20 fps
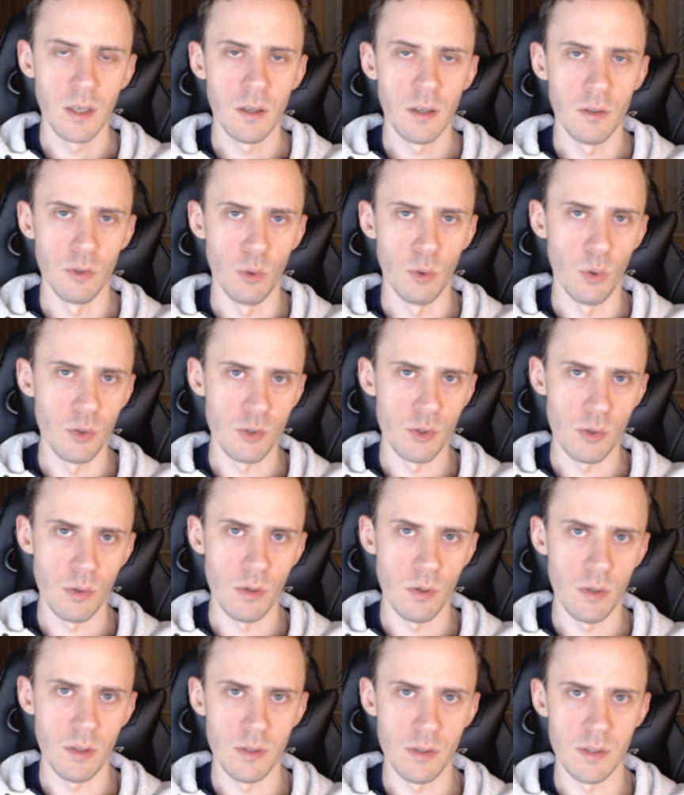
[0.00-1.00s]
Deutsche
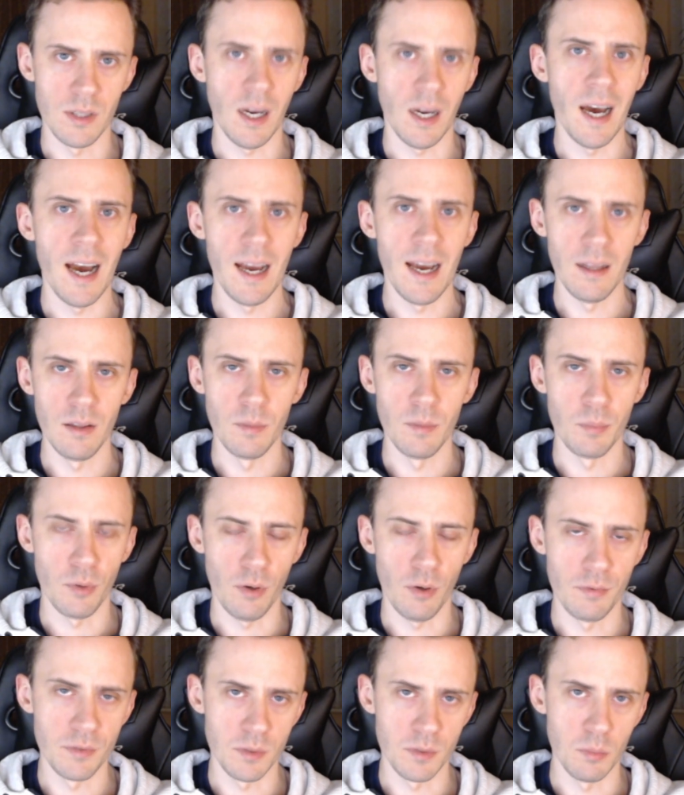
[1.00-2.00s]
is highly
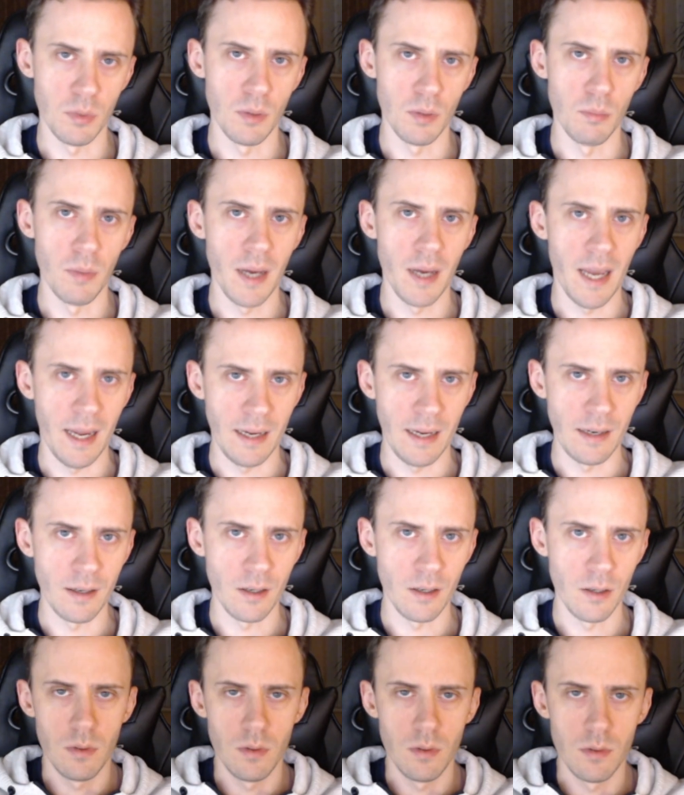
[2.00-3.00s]
profitable bank.
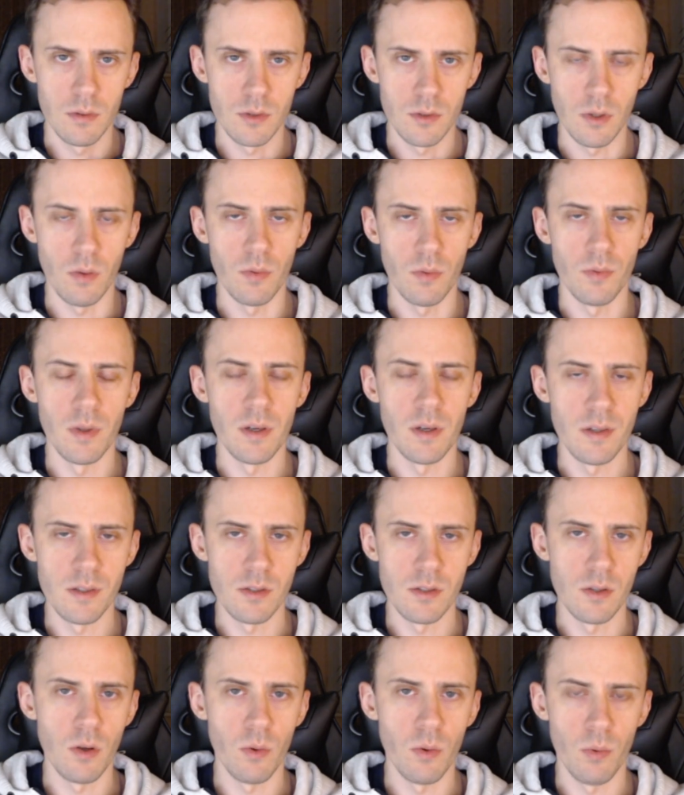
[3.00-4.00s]
So there is
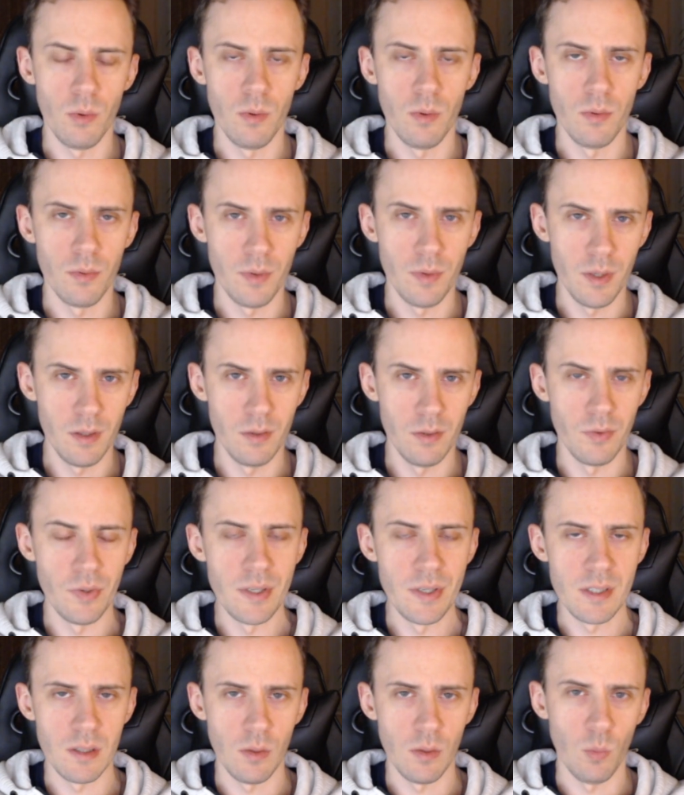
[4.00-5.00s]
no real
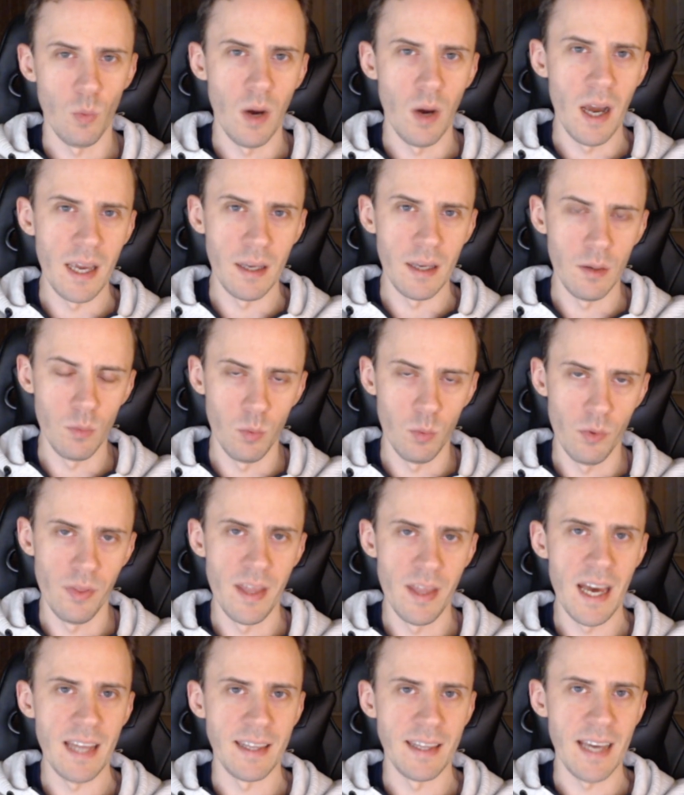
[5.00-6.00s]
reason why would
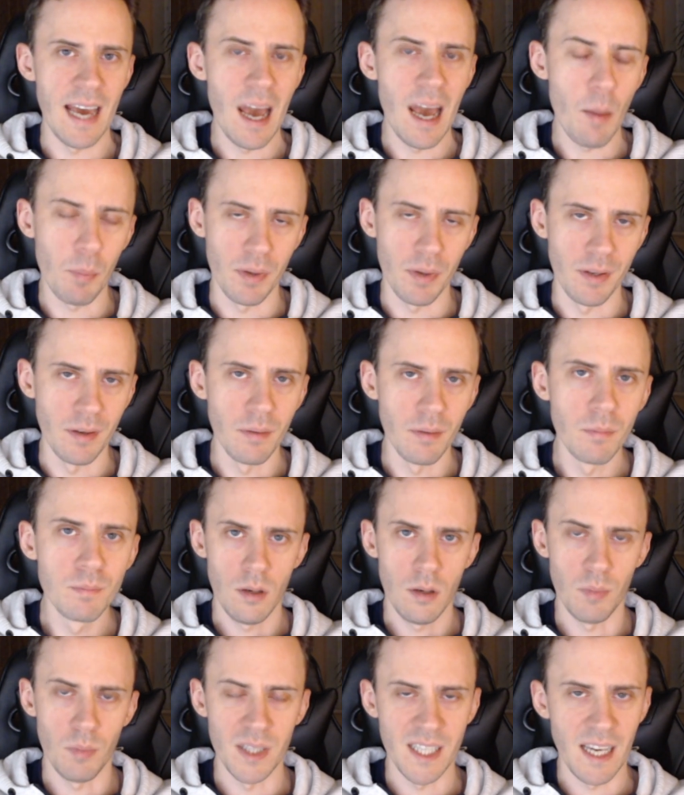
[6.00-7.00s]
that happen.
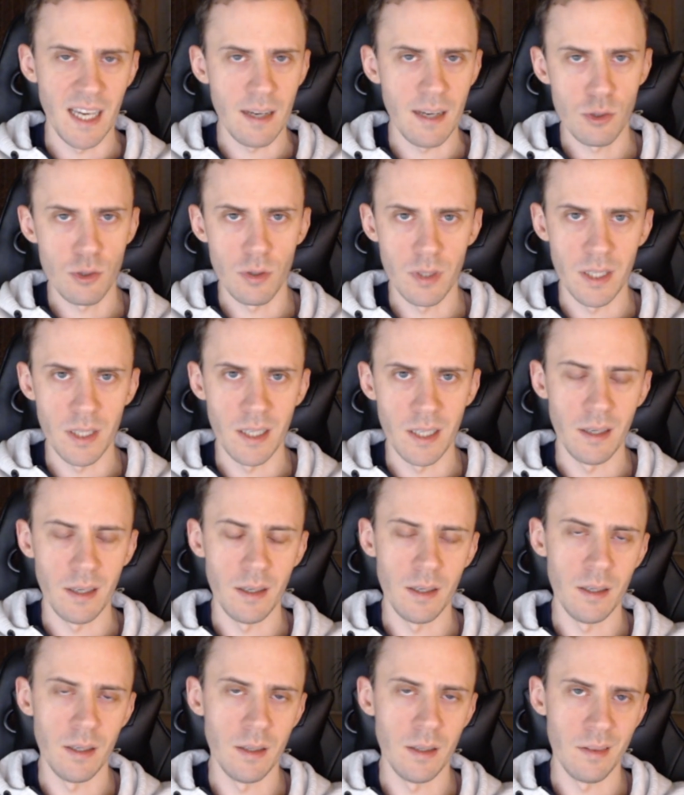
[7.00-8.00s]
But actually
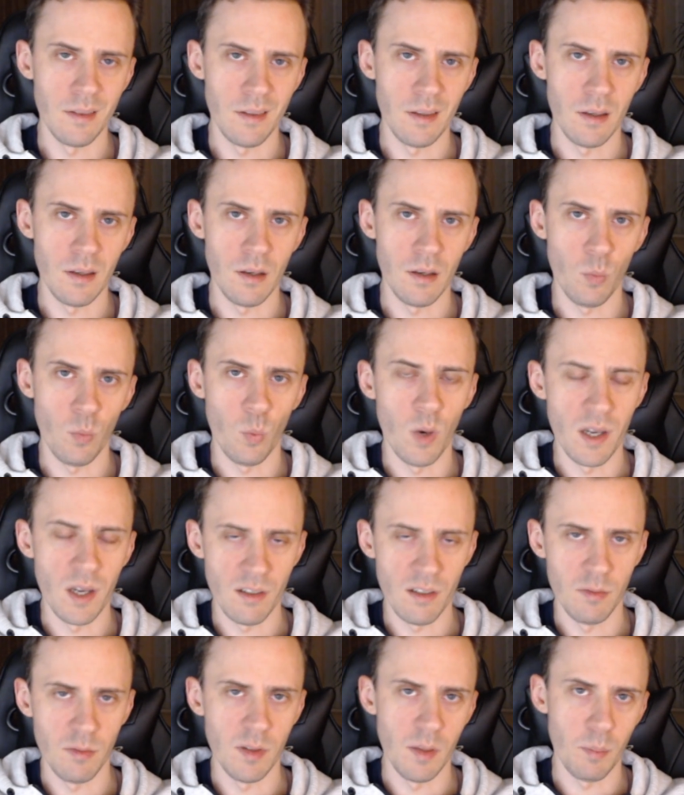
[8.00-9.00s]
in one
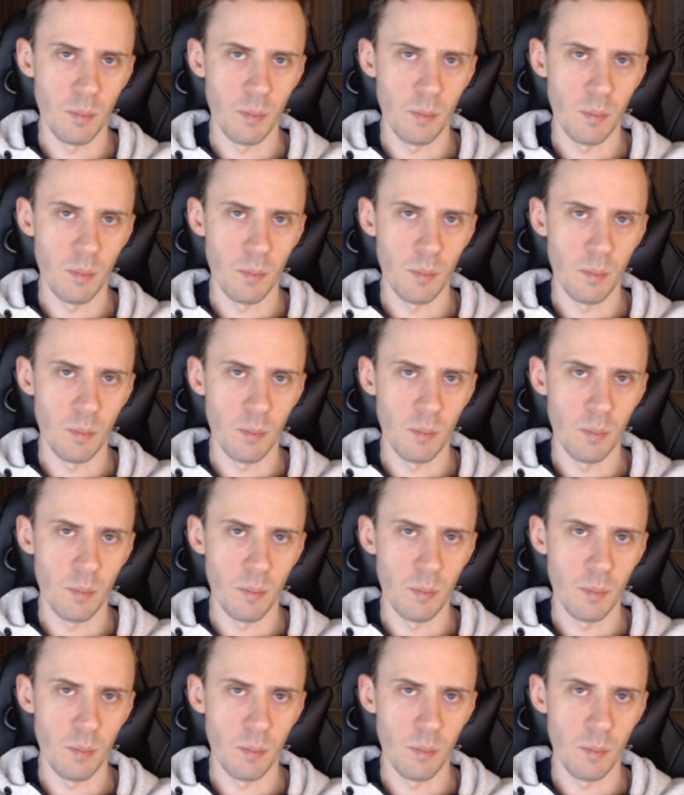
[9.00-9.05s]
of the